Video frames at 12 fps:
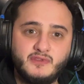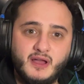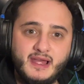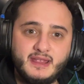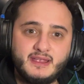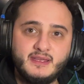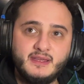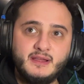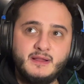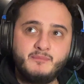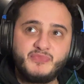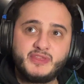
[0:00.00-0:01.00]
like
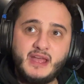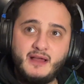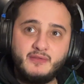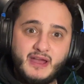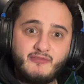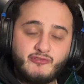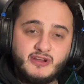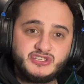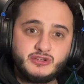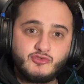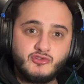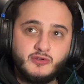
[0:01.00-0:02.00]
that
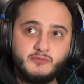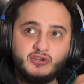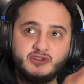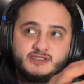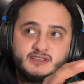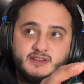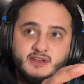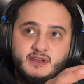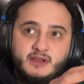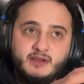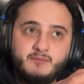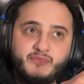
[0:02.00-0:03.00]
friendship group I
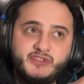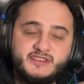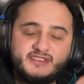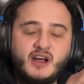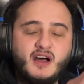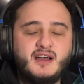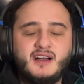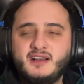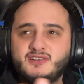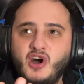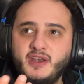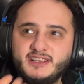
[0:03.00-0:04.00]

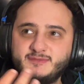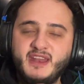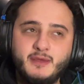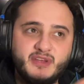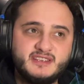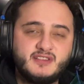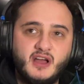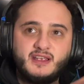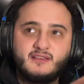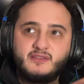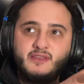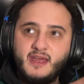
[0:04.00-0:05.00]
can't explain it, but it's
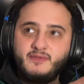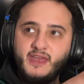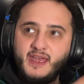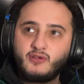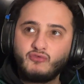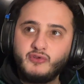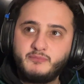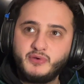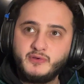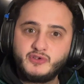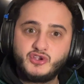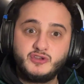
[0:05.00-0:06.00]
like their group
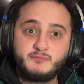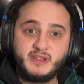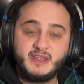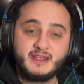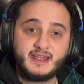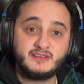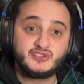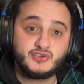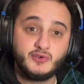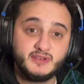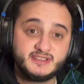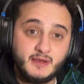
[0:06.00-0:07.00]
could be against
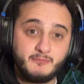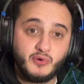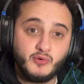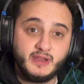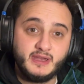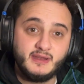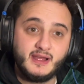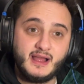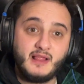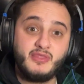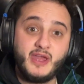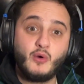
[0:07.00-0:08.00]
you at some point
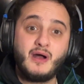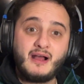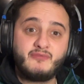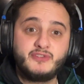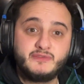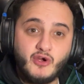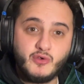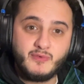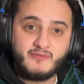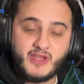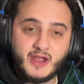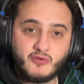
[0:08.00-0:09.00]
and they will have to vote
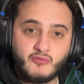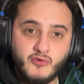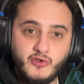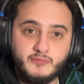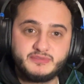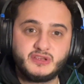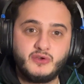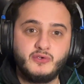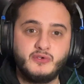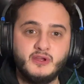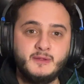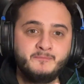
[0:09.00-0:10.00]
with that group. So
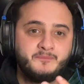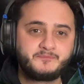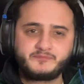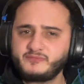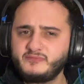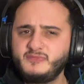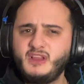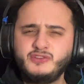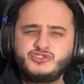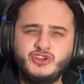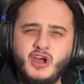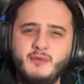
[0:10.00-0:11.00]
do
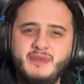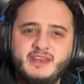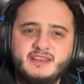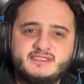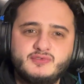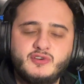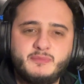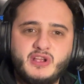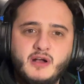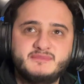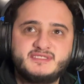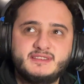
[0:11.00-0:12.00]
you know what I mean? It sort of
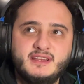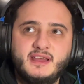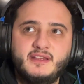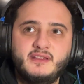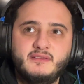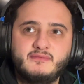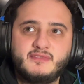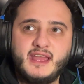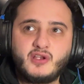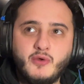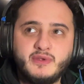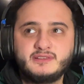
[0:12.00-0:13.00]
becomes, they're
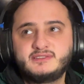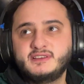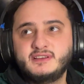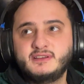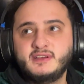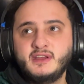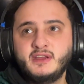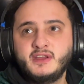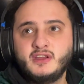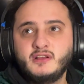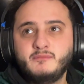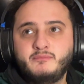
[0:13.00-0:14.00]
going to
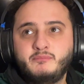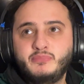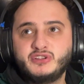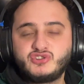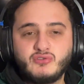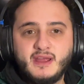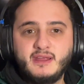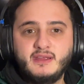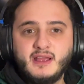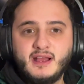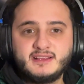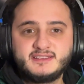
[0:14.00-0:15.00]

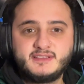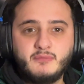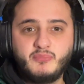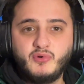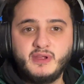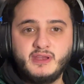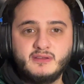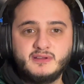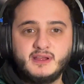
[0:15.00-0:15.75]
betray at some point.